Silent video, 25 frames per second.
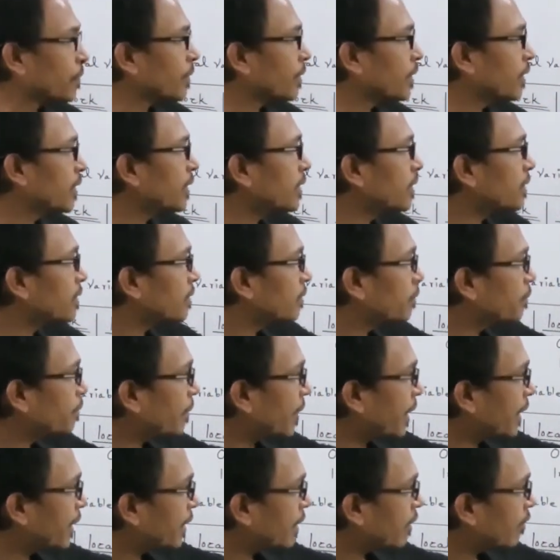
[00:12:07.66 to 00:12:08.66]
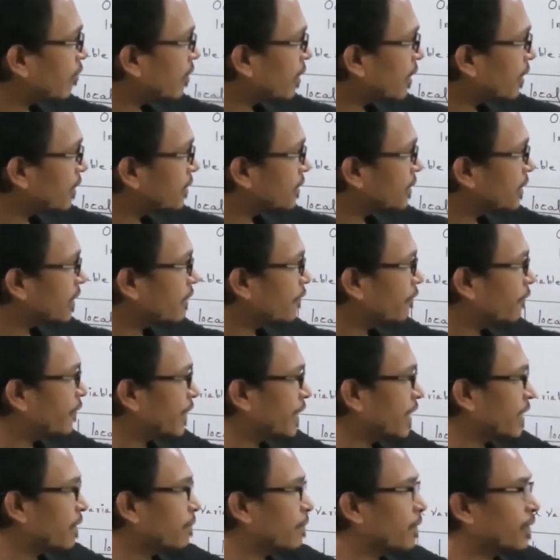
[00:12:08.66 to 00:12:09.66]
this particular Z
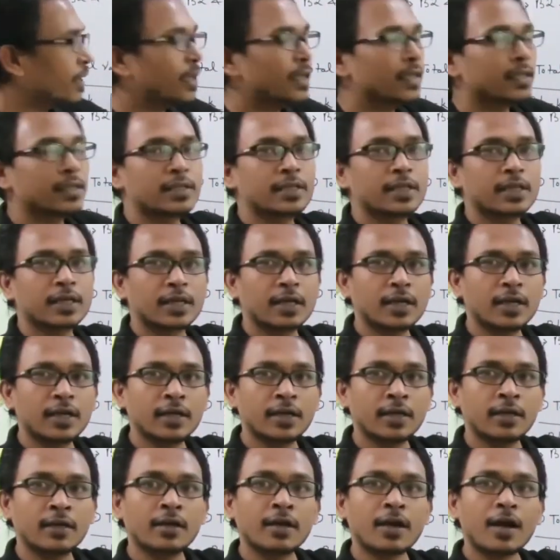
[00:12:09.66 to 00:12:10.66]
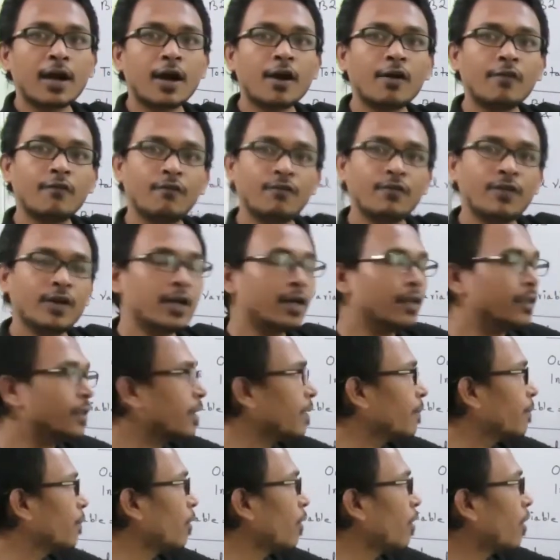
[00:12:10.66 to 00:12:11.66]
variable is declared after
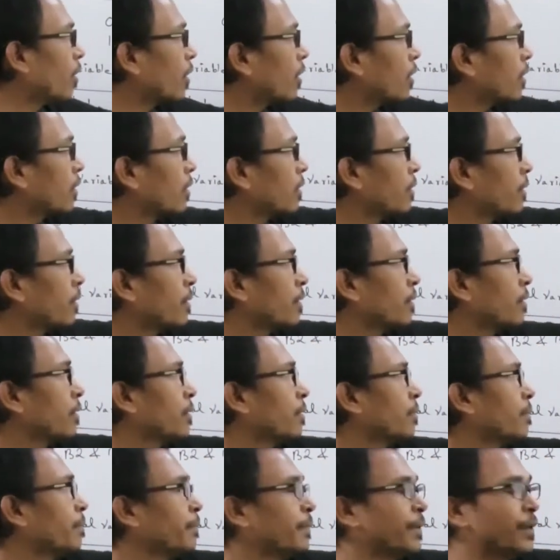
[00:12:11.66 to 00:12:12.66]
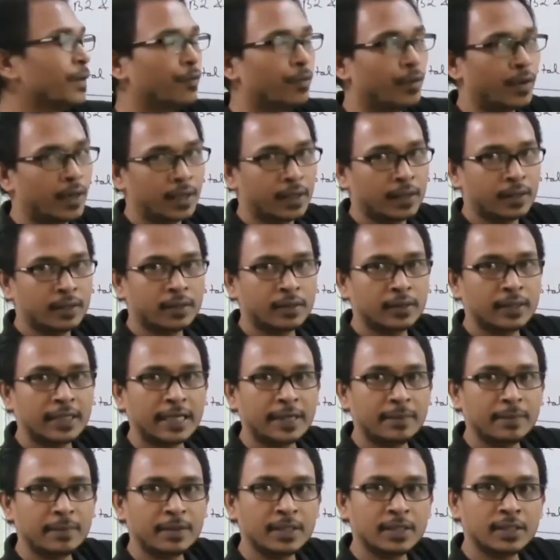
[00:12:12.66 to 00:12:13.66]
the block B1.
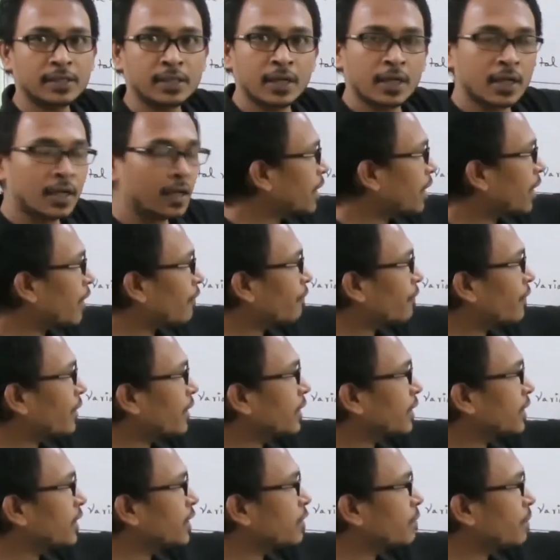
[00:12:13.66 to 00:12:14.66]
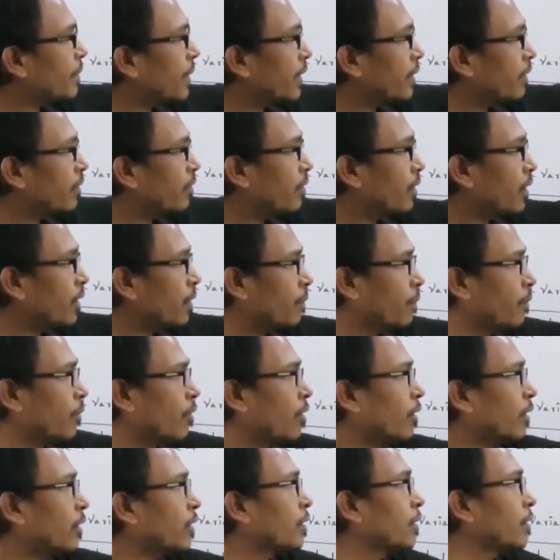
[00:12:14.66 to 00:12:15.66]
That means after this particular
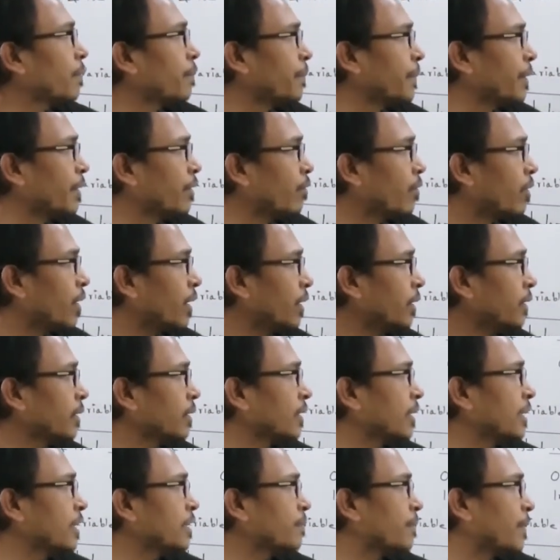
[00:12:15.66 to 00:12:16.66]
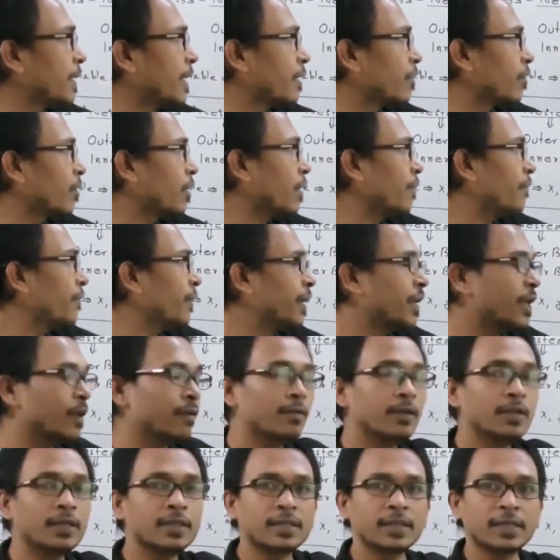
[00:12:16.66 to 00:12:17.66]
block B1, this particular
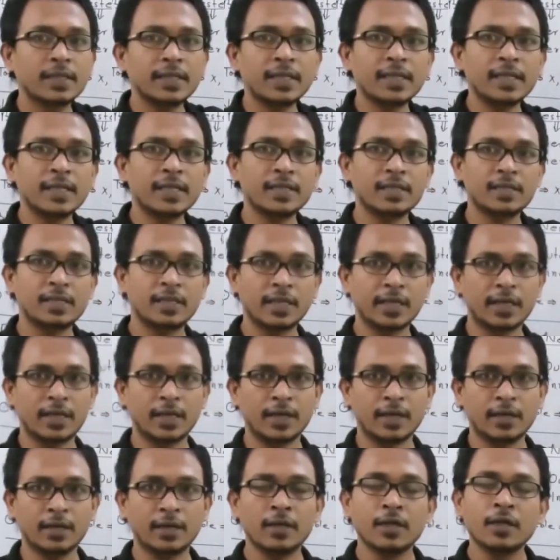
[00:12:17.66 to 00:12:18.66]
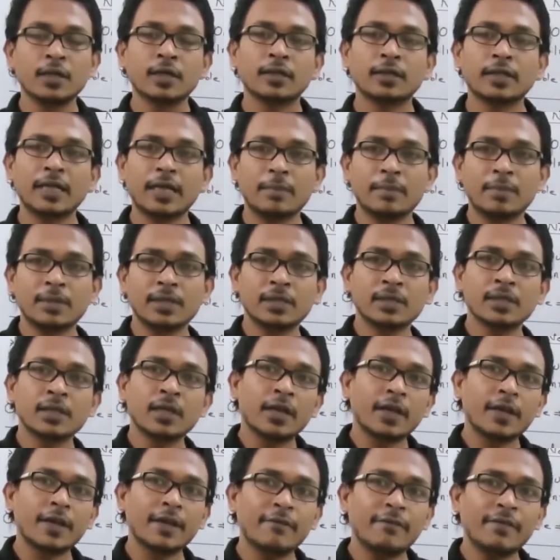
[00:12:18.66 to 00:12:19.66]
variable Z is declared. That means
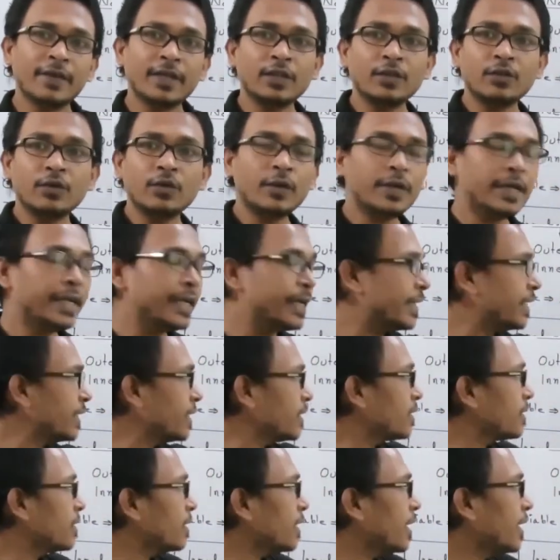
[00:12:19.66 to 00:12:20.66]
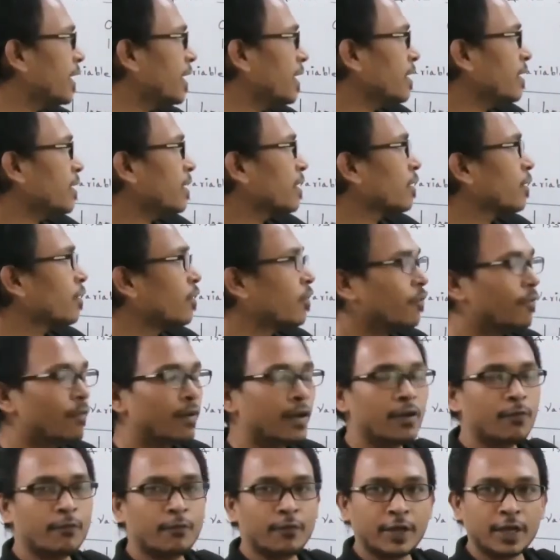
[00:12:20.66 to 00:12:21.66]
even though it is a
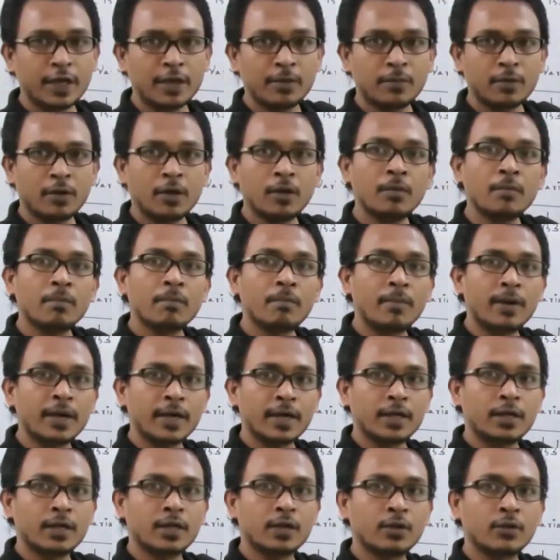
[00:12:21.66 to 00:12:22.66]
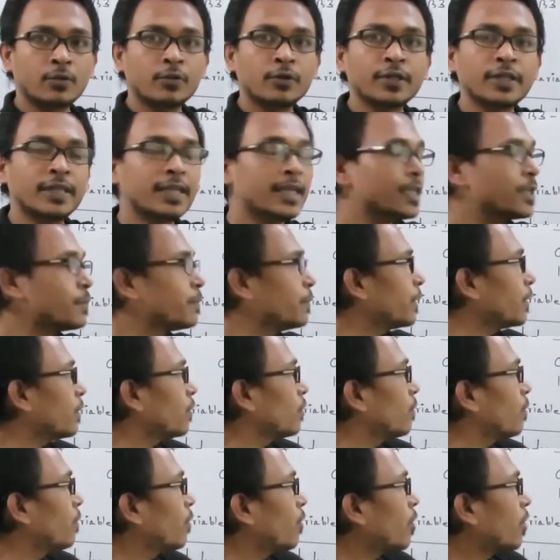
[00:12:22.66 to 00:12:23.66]
global variable, but with respect
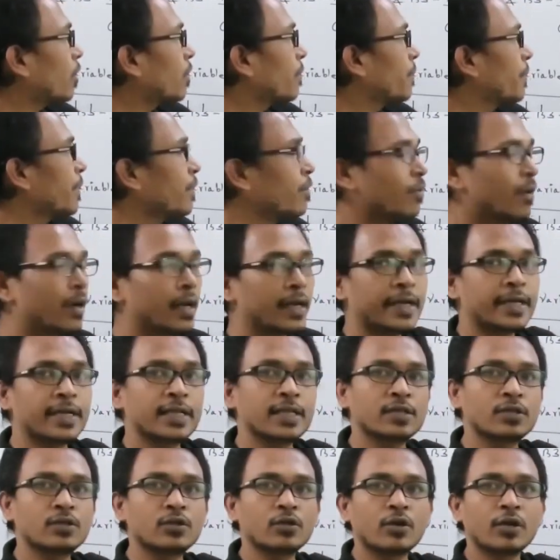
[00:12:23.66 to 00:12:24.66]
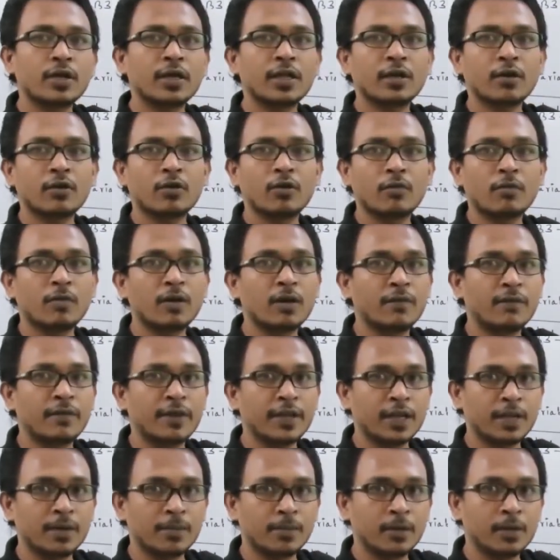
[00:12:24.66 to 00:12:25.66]
to block B1 it is not a global
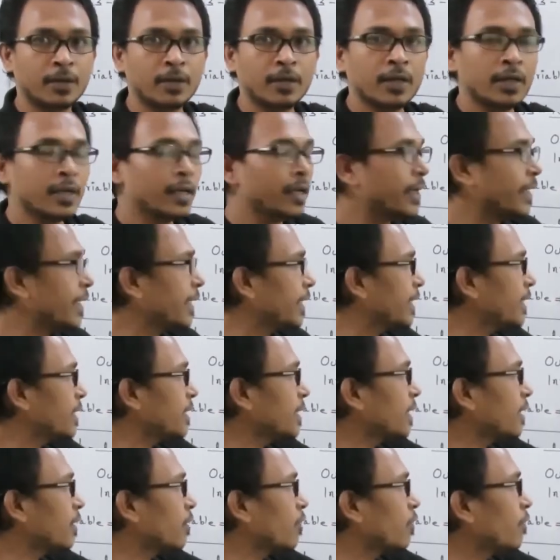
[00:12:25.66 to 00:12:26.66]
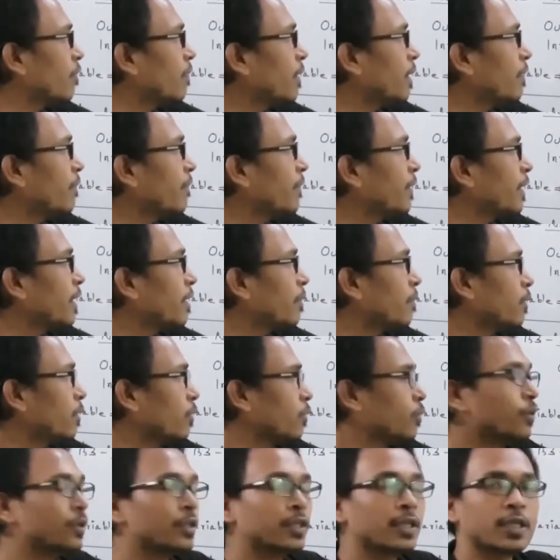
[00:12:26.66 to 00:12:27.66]
variable. It is a global variable
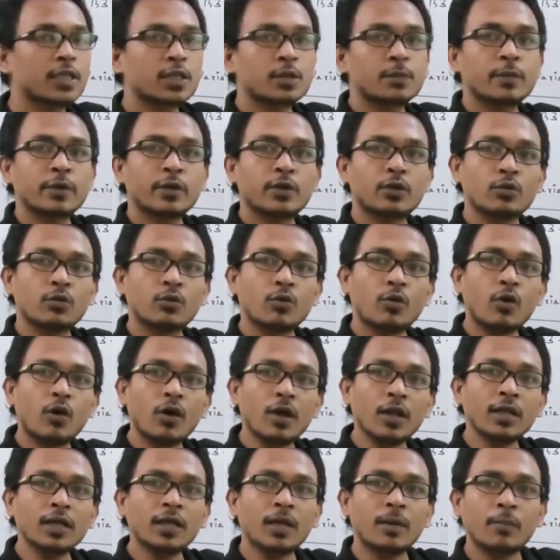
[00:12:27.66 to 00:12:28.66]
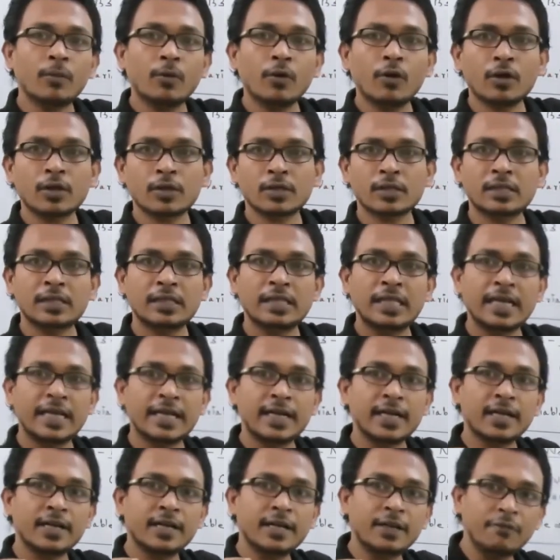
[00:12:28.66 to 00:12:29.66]
with respect to all the blocks
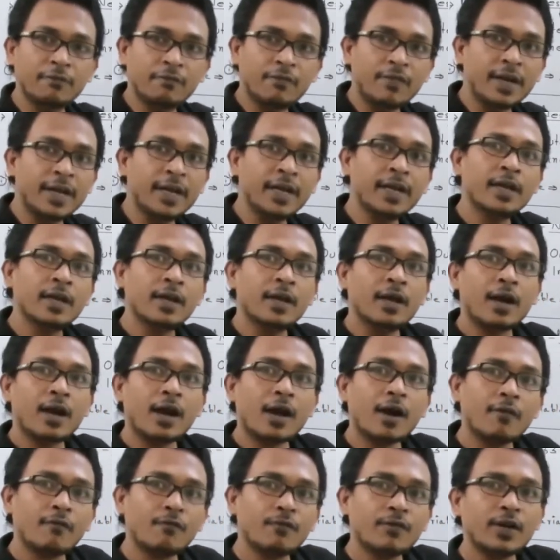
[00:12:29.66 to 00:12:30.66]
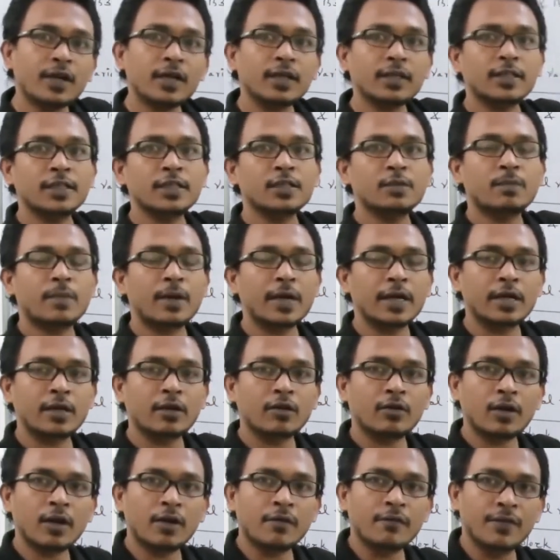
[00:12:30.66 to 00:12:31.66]
that are defined after this
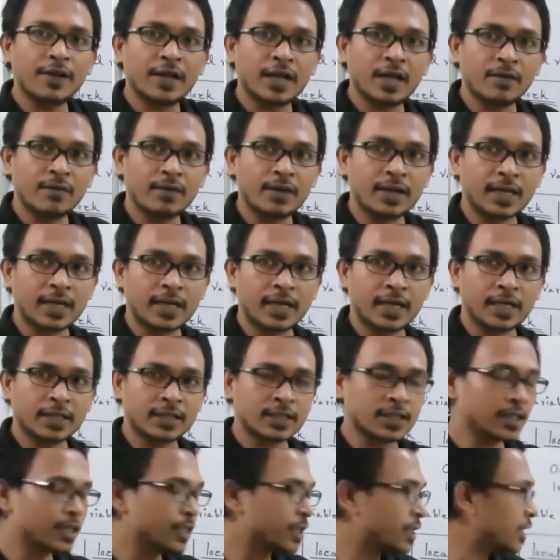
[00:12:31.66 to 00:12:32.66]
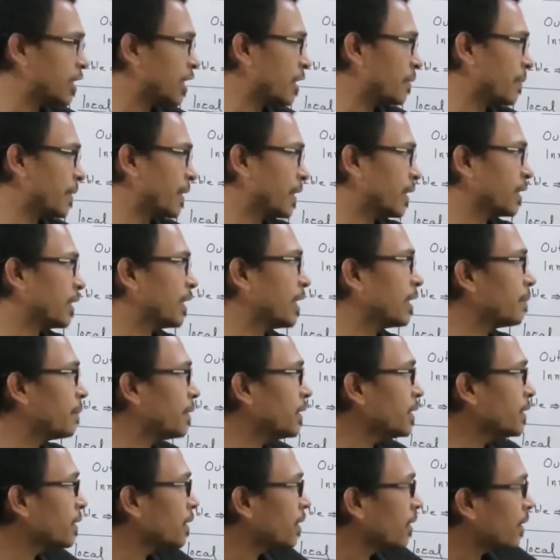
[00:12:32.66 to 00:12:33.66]
particular variable declaration statement. That
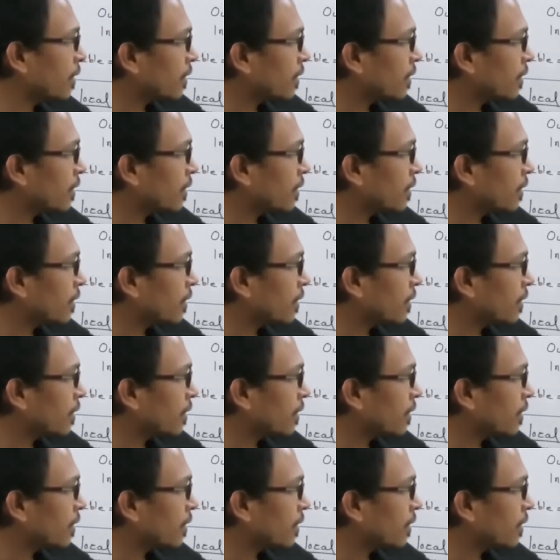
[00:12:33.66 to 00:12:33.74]
means